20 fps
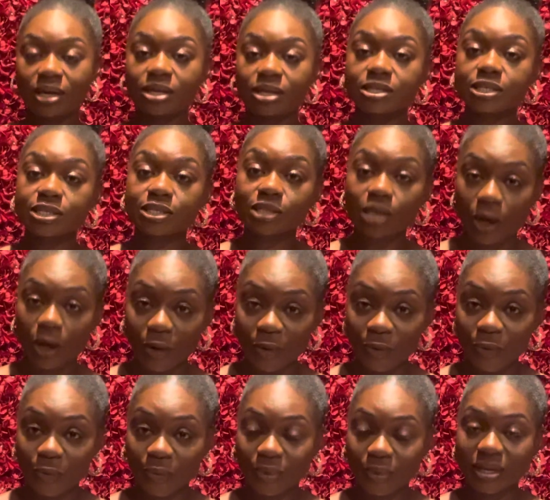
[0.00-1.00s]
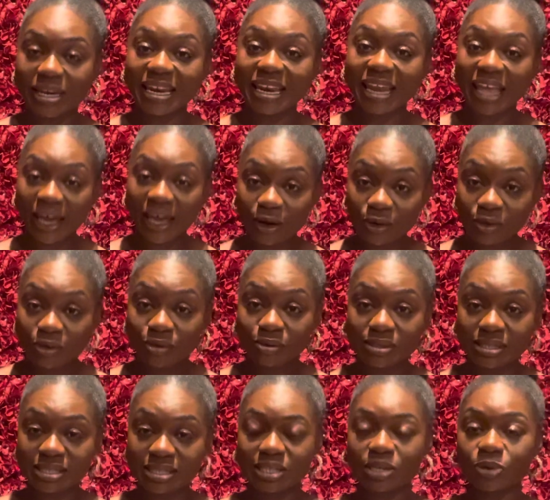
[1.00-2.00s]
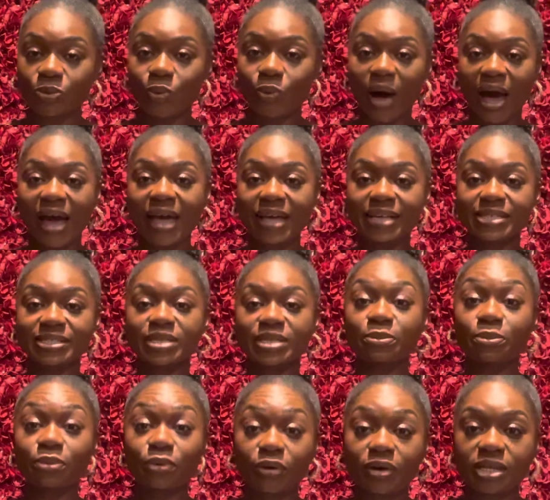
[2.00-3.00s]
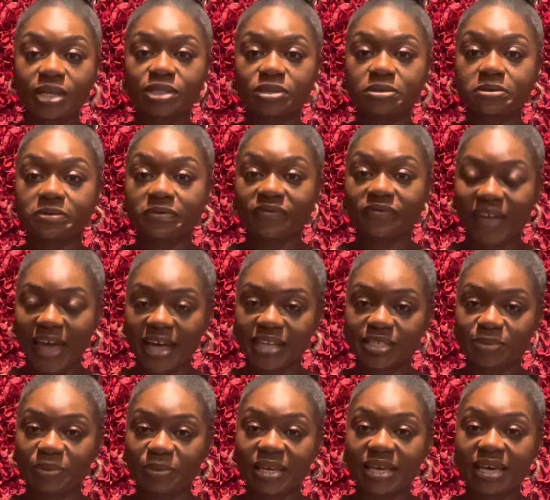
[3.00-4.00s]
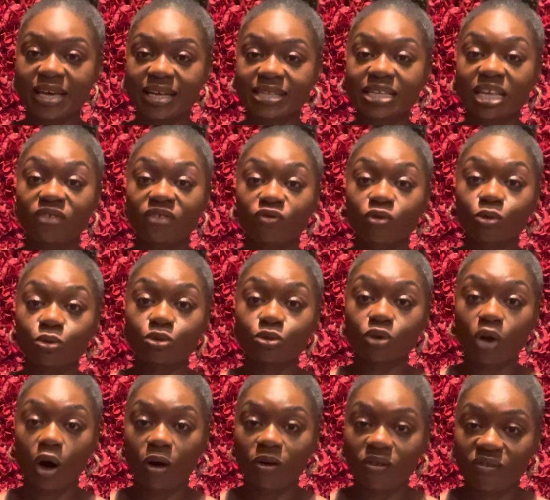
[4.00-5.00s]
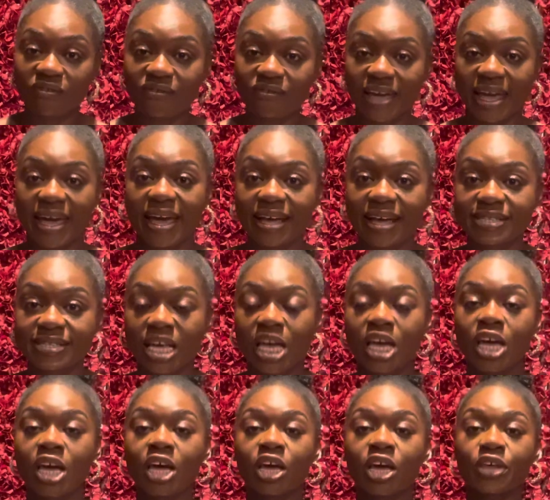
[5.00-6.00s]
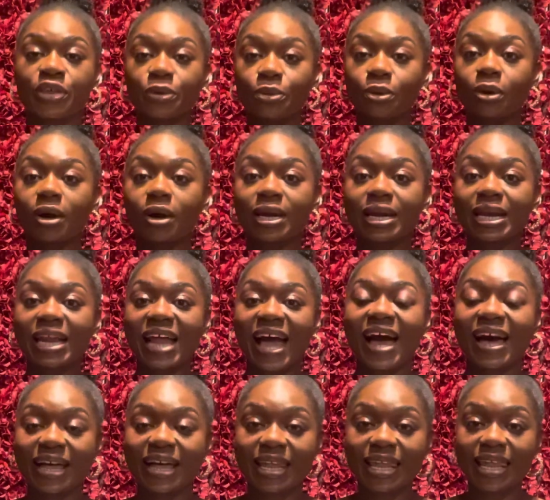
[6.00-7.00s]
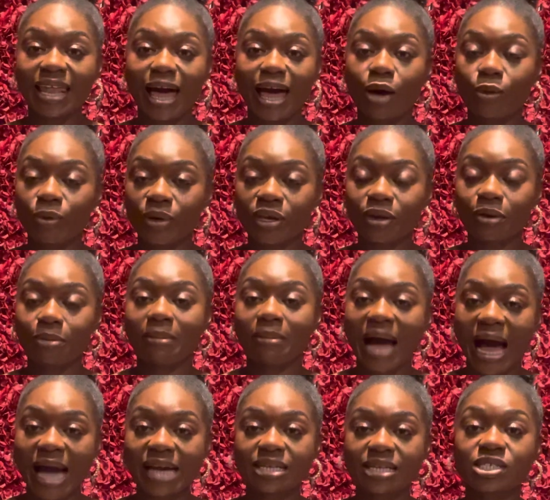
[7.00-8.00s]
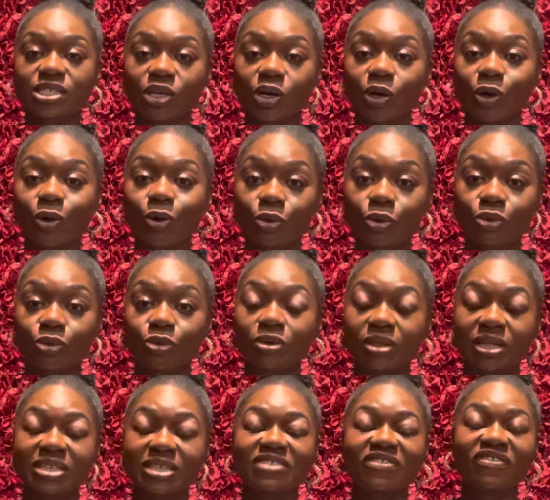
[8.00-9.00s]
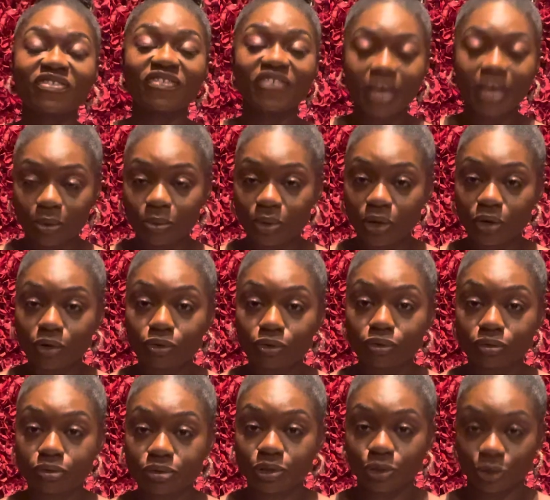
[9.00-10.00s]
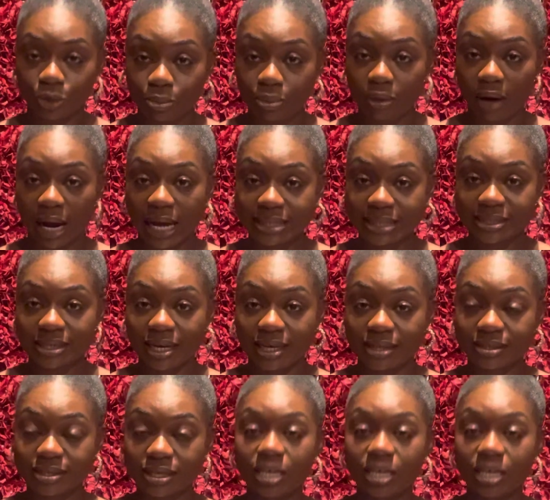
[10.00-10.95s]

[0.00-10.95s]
So now you see why it's important to fast, because if you don't fast, you are not allowing your body to go through this very crucial process.